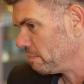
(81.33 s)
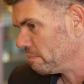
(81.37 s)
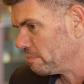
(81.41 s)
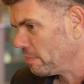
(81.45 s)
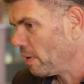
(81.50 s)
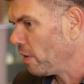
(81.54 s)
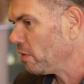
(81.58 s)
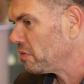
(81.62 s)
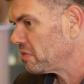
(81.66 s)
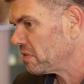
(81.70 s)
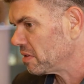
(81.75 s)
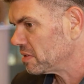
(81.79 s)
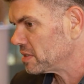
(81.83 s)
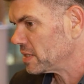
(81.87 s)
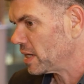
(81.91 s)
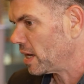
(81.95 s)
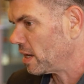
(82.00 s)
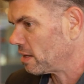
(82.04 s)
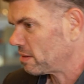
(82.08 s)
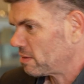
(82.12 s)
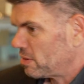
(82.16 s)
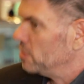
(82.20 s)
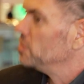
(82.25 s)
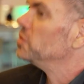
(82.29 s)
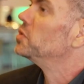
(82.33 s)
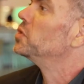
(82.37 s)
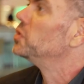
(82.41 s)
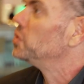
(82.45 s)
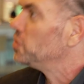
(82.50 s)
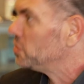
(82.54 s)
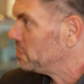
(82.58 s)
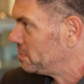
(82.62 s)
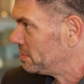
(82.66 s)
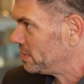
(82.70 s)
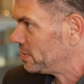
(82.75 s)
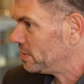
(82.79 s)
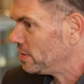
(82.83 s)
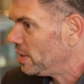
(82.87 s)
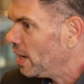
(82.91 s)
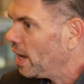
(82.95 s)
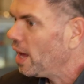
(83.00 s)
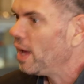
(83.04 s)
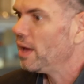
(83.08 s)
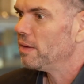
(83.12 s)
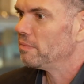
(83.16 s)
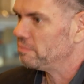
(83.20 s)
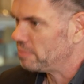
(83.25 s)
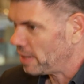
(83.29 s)
both as a consumer
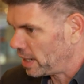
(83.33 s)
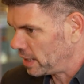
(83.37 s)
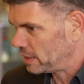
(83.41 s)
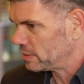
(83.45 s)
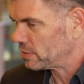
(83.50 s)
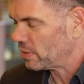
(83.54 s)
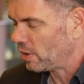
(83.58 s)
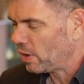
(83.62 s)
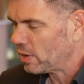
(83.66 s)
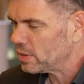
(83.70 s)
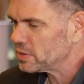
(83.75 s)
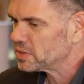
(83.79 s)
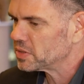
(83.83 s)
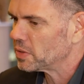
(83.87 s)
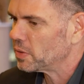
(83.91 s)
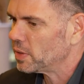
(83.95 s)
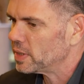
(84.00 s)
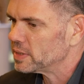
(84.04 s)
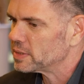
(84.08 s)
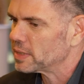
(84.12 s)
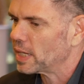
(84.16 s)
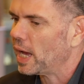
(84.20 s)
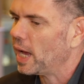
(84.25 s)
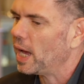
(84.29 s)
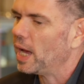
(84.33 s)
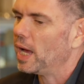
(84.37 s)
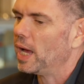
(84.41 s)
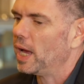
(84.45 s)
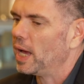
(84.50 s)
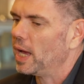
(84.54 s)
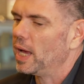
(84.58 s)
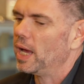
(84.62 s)
but also as a, a,